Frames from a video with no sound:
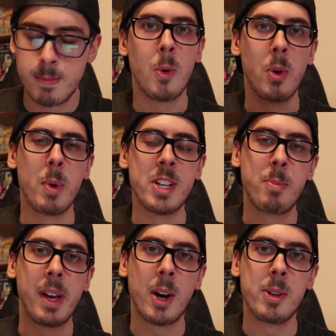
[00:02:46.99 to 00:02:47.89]
All of which
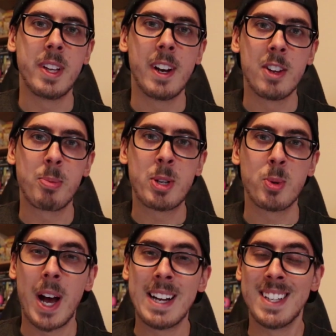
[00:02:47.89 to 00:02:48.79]
have been coated in a
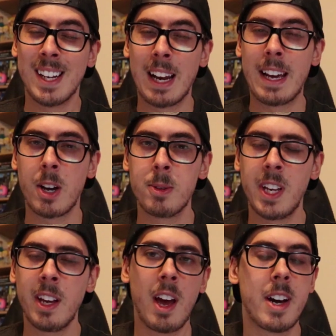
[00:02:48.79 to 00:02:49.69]
special anti-glare
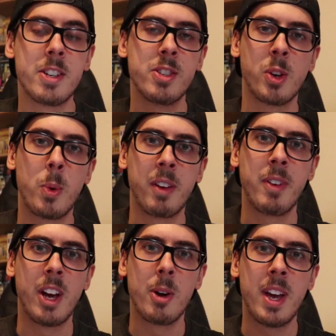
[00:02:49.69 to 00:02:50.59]
coating, and it's just a quick
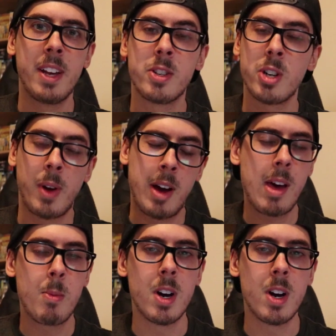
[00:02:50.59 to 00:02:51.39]
video here to show how that